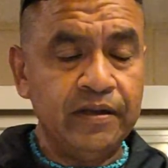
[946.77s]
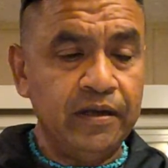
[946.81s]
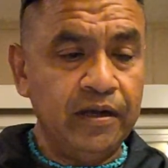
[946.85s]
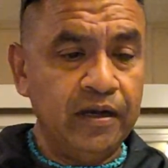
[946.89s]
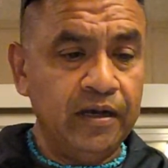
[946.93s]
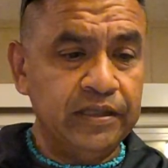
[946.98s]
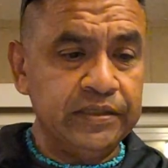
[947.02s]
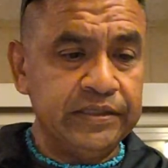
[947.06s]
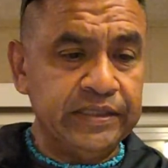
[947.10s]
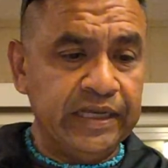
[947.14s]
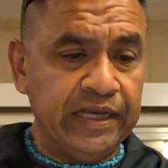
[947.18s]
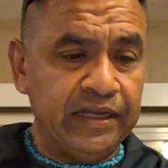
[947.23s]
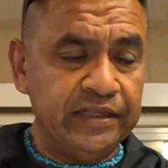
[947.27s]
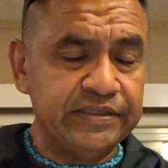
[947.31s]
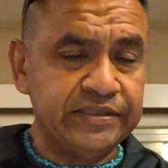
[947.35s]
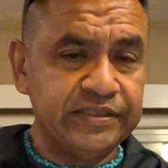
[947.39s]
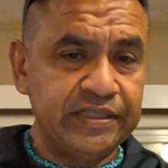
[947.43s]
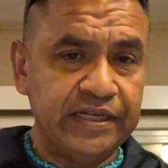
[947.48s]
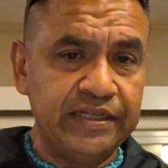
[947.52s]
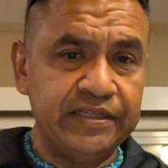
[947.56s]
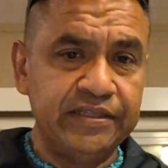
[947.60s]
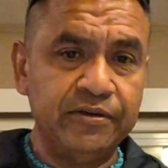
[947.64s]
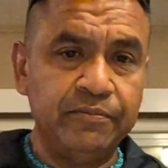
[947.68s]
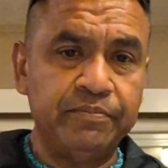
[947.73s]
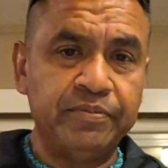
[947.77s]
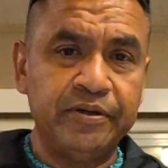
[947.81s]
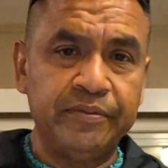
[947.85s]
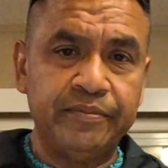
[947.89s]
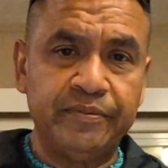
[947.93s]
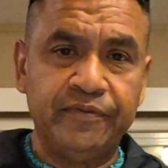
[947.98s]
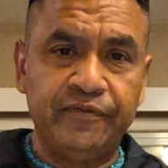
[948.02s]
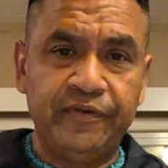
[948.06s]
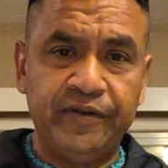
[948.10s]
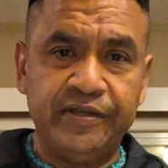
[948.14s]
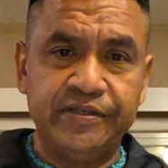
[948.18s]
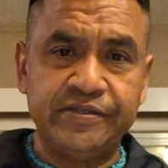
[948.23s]
On the outside, they'll put up
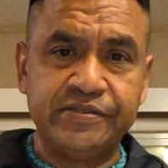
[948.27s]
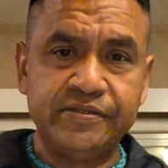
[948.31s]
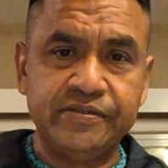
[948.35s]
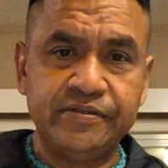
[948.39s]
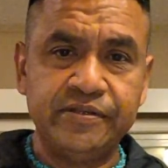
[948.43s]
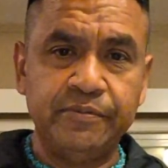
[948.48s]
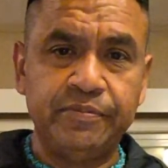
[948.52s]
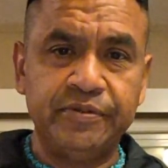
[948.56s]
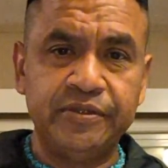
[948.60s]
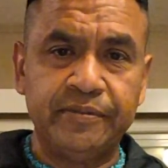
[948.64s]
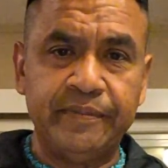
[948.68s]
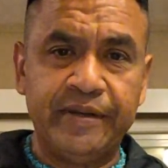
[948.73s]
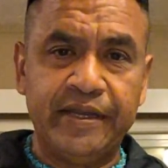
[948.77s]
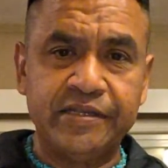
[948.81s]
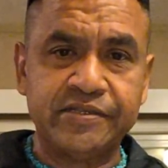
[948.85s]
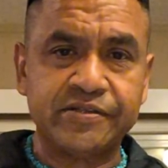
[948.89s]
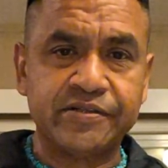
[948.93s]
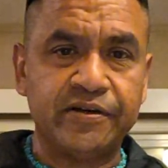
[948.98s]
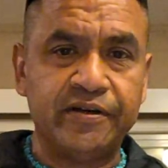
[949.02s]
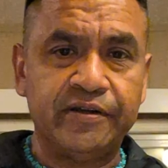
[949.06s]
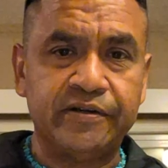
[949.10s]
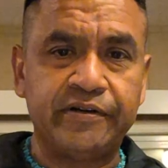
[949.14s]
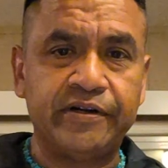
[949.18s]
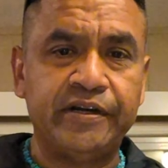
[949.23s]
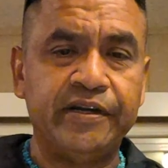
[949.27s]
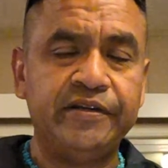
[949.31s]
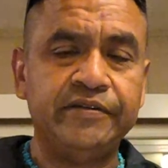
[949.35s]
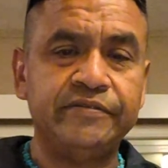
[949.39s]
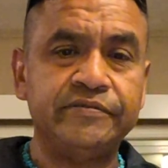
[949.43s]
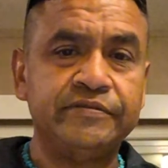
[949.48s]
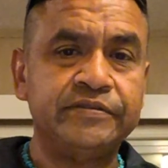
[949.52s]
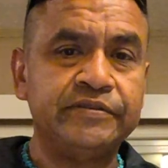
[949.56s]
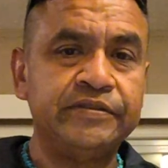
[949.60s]
the face. They'll put the mask on, right?